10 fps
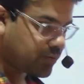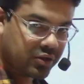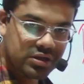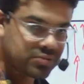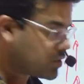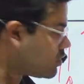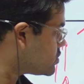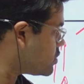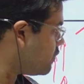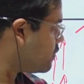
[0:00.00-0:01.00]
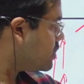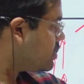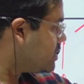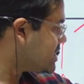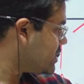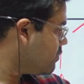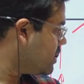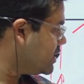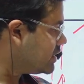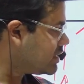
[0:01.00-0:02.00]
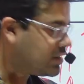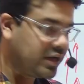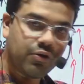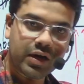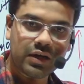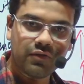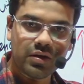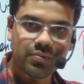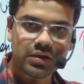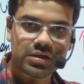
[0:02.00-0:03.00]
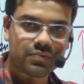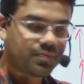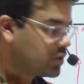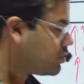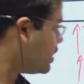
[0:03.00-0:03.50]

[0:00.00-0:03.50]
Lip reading: is because of residual heat and radioactive elements. Okay,